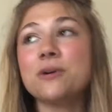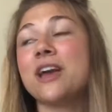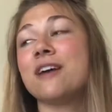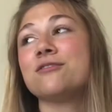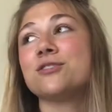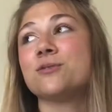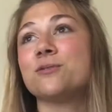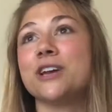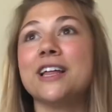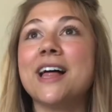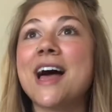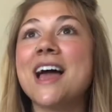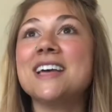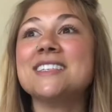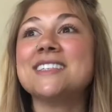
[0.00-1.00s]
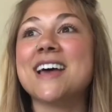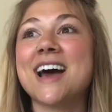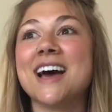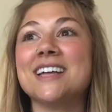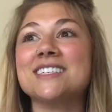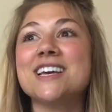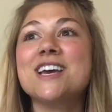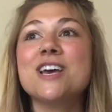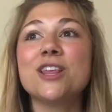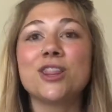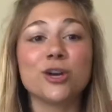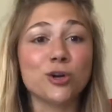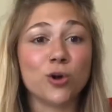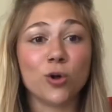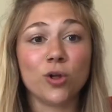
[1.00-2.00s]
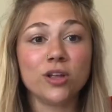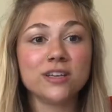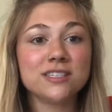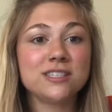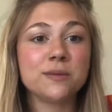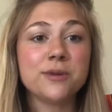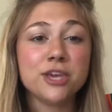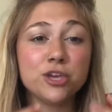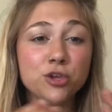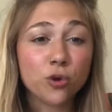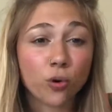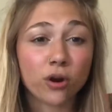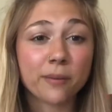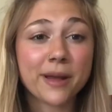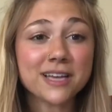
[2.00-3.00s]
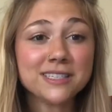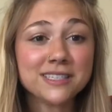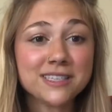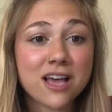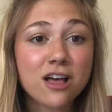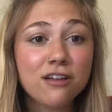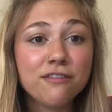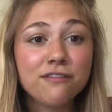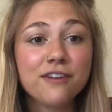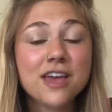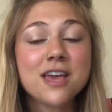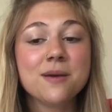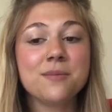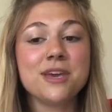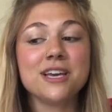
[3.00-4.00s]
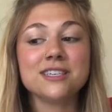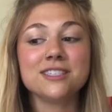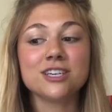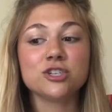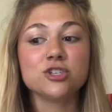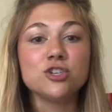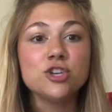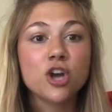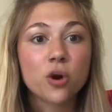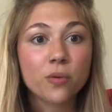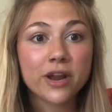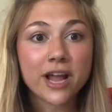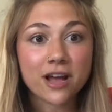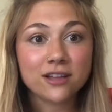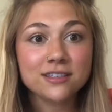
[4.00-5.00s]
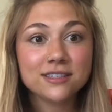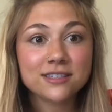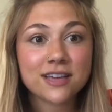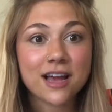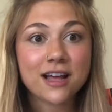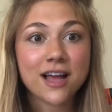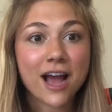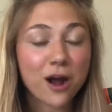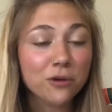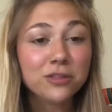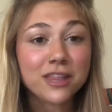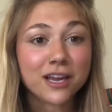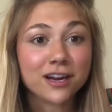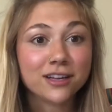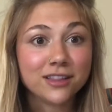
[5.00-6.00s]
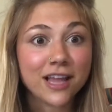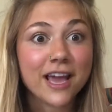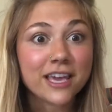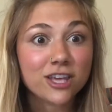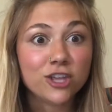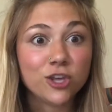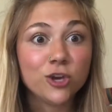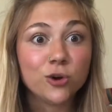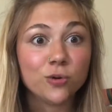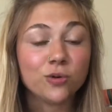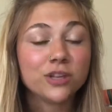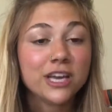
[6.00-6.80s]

We have to realize that the goal is to be your best self because there's no one else out there like you.